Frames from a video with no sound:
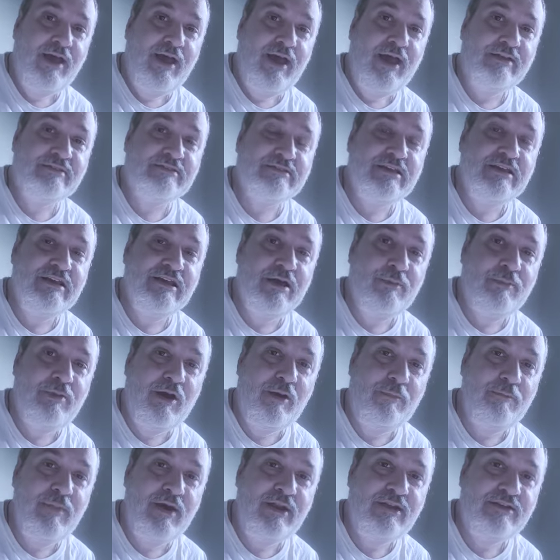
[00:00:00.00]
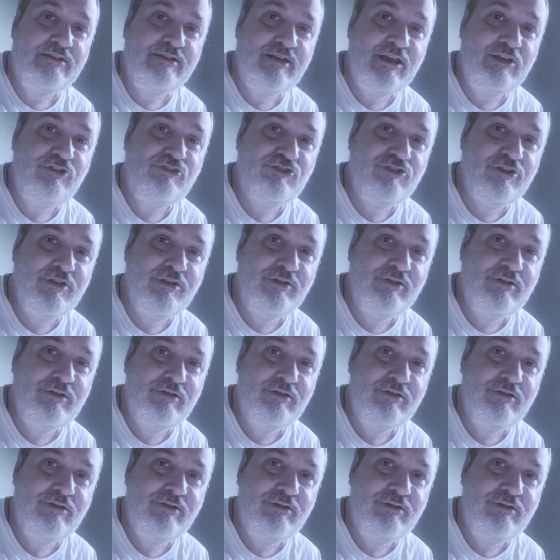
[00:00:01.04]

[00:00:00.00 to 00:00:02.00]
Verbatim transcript: asking about meditation